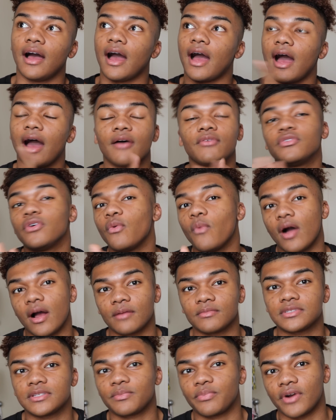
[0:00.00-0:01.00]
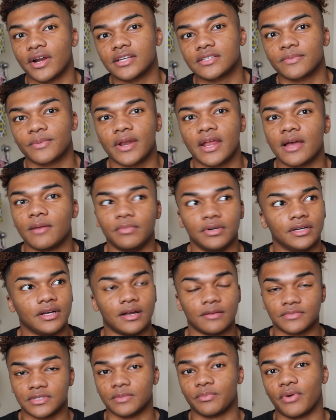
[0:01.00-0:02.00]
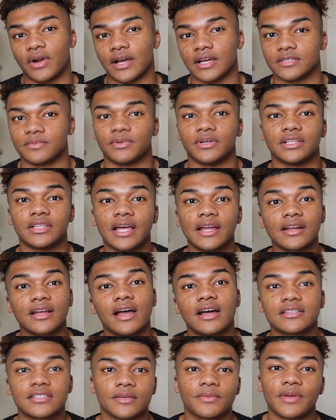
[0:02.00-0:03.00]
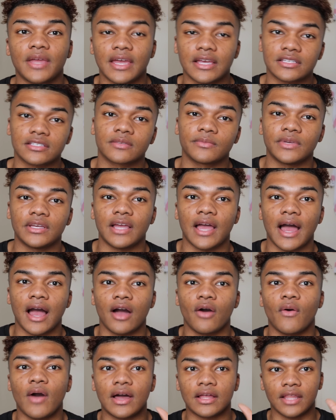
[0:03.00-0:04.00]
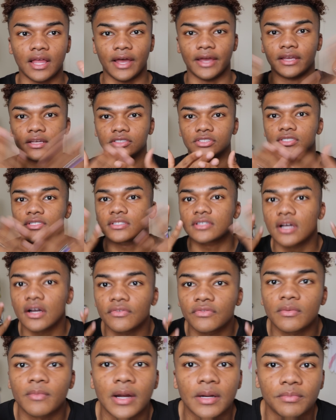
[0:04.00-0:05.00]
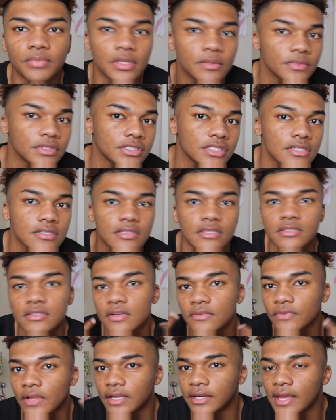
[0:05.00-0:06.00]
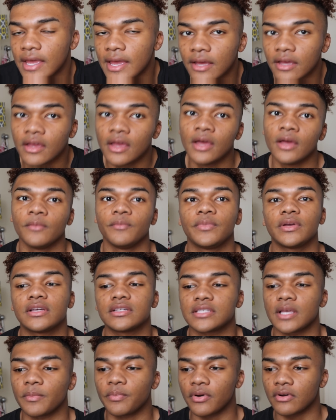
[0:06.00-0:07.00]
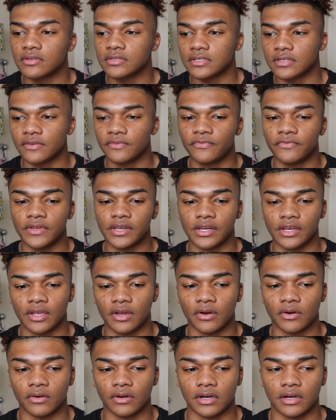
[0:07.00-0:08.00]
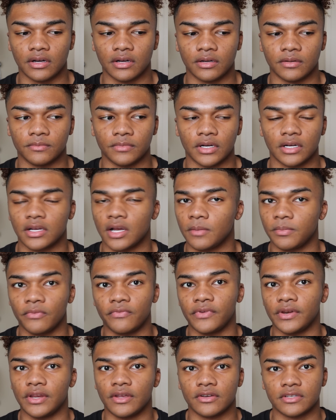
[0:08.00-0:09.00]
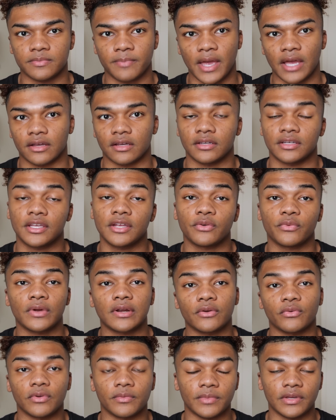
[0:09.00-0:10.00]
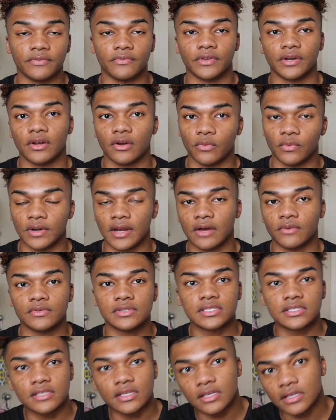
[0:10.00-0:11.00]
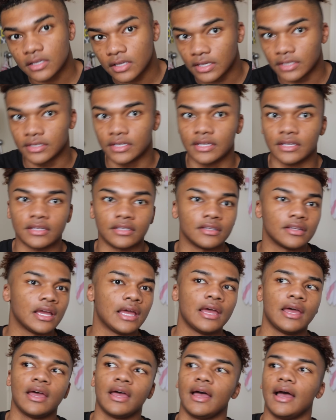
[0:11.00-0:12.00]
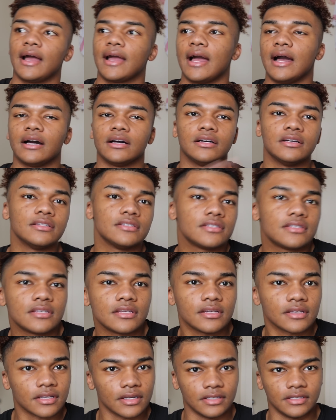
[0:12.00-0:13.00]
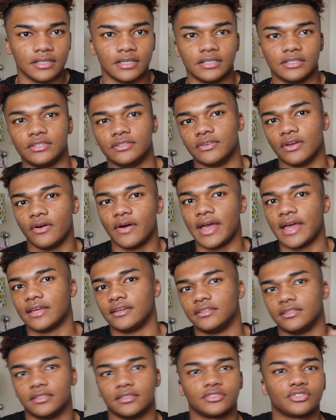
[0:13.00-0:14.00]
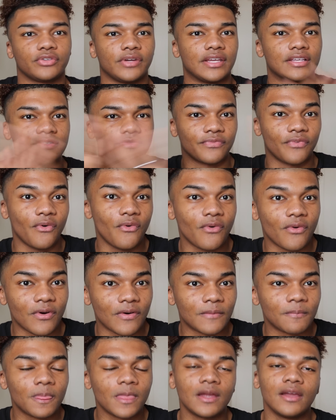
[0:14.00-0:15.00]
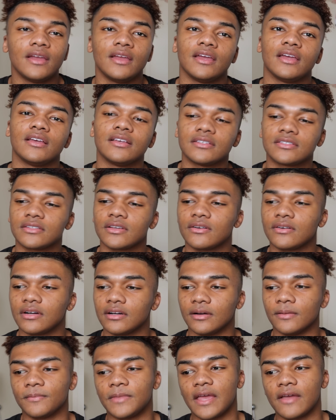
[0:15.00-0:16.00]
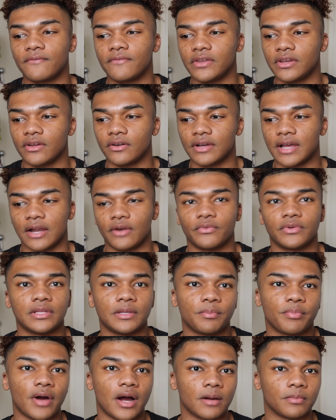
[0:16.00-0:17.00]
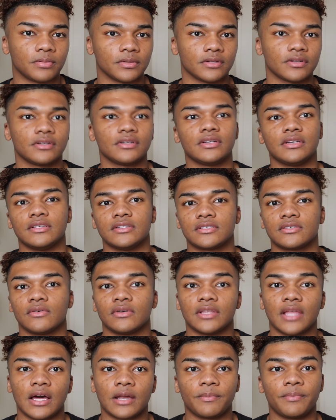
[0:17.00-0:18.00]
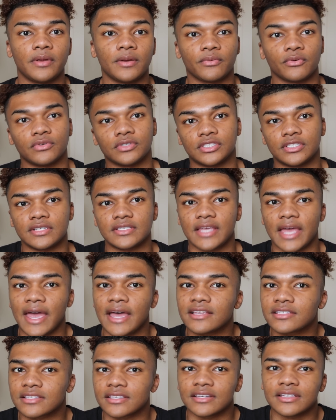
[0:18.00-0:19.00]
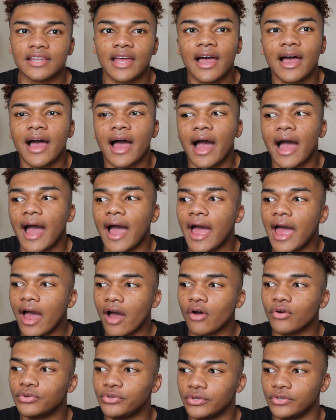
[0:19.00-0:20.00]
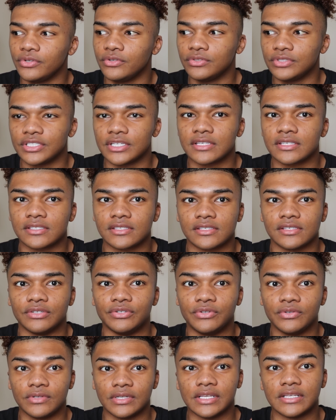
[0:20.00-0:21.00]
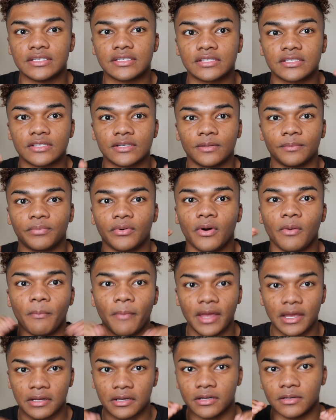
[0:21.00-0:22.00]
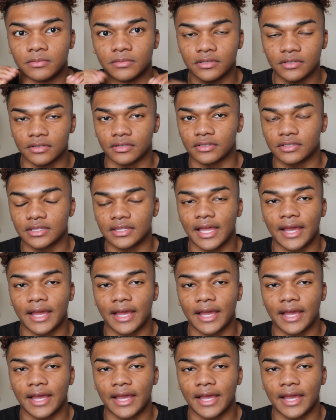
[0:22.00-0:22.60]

I don't know why I'm surprised by that, but I'm surprised. But a lot of guys have been asking me how I like just cover my blemishes and stuff like that, because I posted a video a couple videos back, a get ready with me video when I was sick, and then I got unsick, and then I had to transform. And so that video got really popular, and so a lot of people were just asking, how do you just do this simple makeup look?